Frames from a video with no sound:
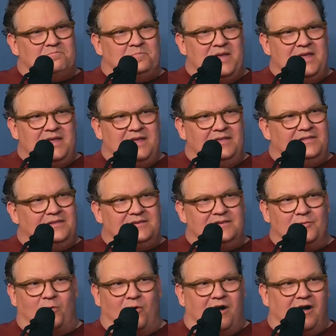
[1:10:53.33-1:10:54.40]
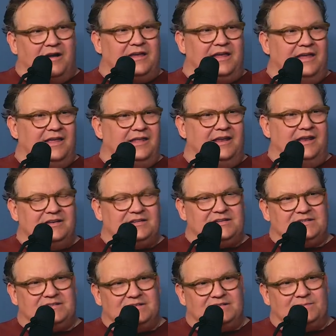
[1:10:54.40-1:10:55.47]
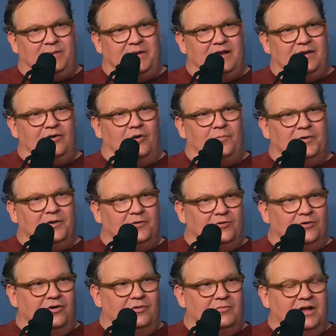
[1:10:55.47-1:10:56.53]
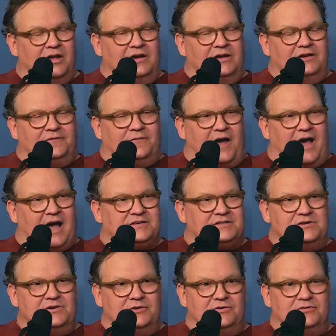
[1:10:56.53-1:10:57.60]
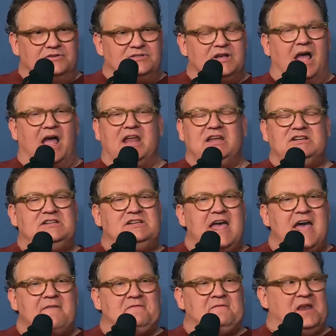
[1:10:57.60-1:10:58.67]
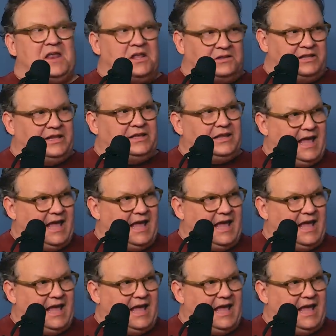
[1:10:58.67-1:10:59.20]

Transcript: big. You walk in, and it's just this big open room. Fox News, deafeningly